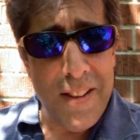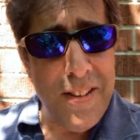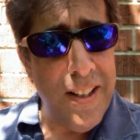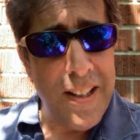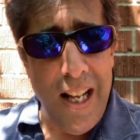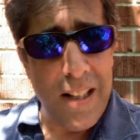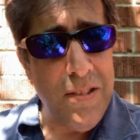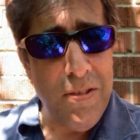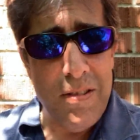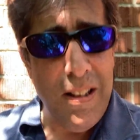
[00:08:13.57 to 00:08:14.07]
They're
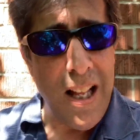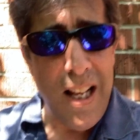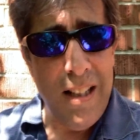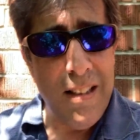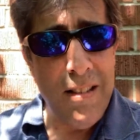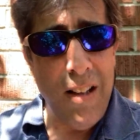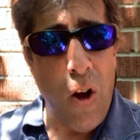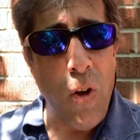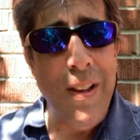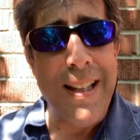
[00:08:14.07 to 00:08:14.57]
not too loud.
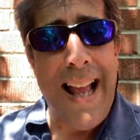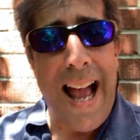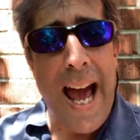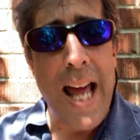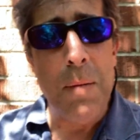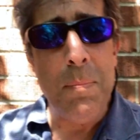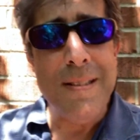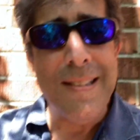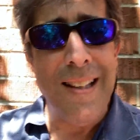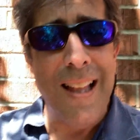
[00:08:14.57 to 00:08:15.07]
Only
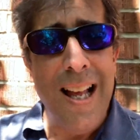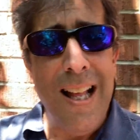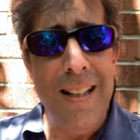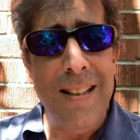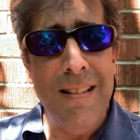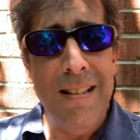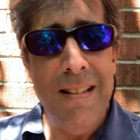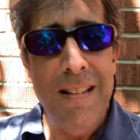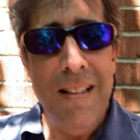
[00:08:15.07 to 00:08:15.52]
Adam is loud.